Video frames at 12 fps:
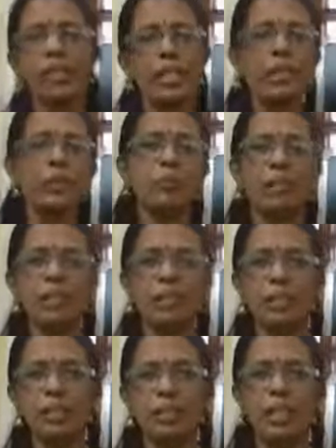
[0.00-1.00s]
such
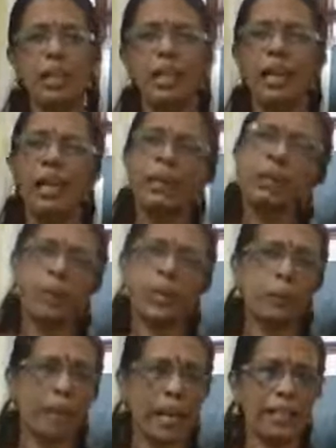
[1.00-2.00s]
equations, and you
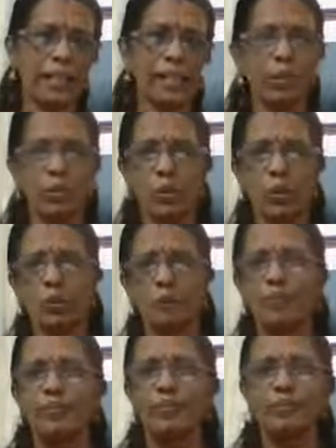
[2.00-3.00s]
can practice also.